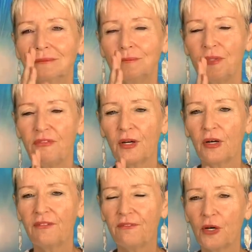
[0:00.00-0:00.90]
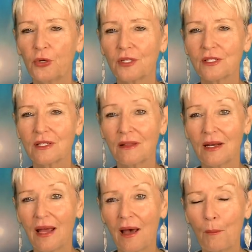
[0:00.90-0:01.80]
Be very focused in the
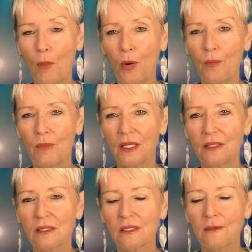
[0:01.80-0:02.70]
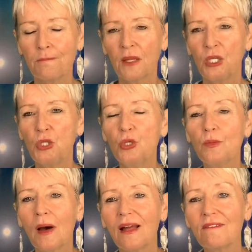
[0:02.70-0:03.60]
now moment. You
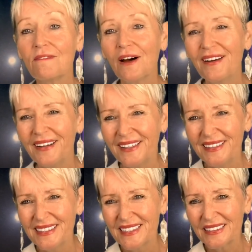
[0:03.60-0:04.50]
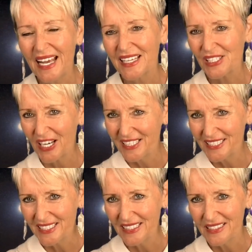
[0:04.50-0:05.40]
might find, as I
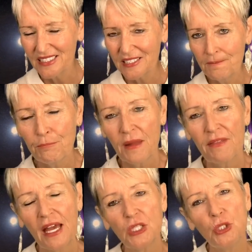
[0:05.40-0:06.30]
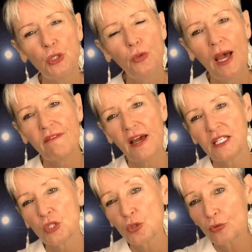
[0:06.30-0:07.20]
did, that you have had
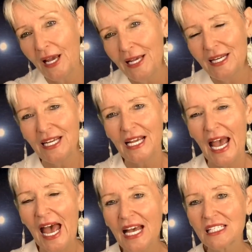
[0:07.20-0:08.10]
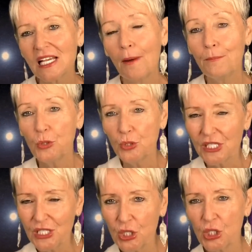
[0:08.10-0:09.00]
training as a
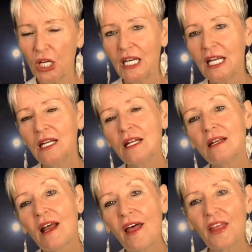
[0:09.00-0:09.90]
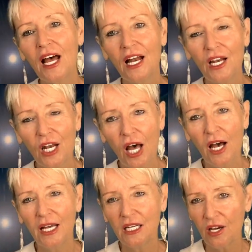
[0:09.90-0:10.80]
musician in another
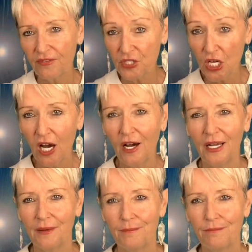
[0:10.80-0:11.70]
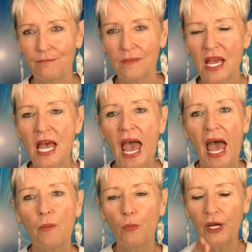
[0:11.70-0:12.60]
line of time.
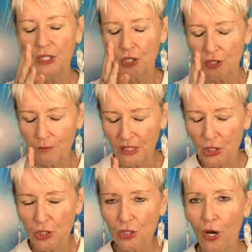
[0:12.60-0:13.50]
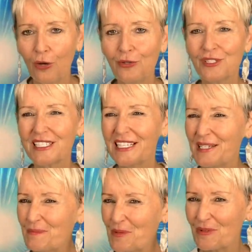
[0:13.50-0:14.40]
And when you can be totally
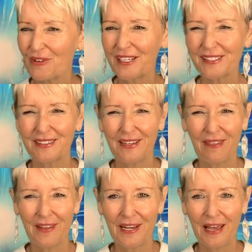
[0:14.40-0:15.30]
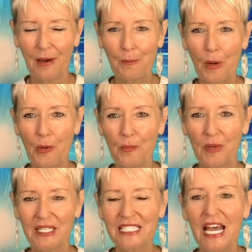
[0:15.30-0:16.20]
present in the now
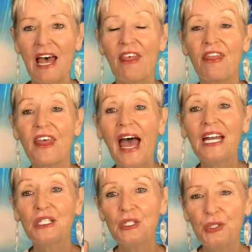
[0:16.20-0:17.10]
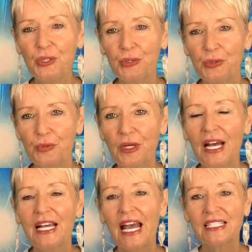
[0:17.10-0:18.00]
moment, that you
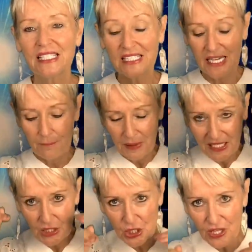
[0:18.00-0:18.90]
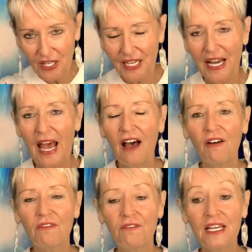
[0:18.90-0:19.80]
can step into the now
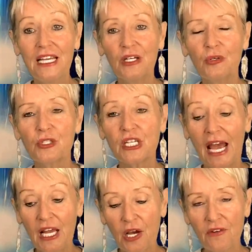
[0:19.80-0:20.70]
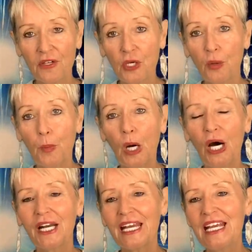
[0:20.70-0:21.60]
field, take over your
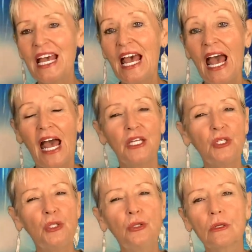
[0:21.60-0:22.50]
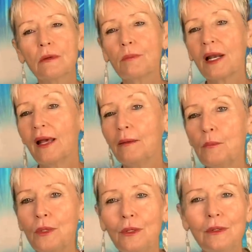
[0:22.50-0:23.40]
body, and you can play
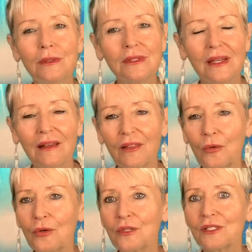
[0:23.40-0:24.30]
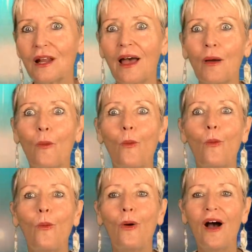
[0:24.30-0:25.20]
music that was like,
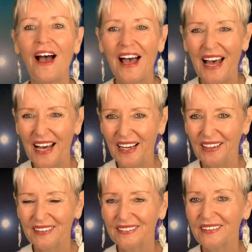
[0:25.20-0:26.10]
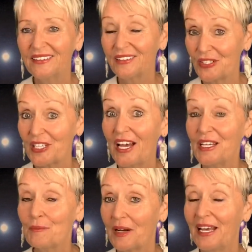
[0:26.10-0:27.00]
wow, because I
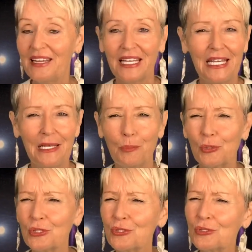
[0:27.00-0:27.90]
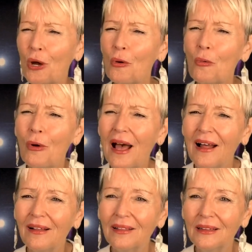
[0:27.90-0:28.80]
can play the keyboard so
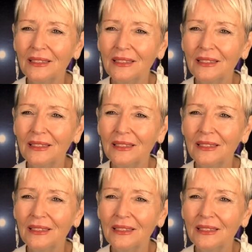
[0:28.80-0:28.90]
well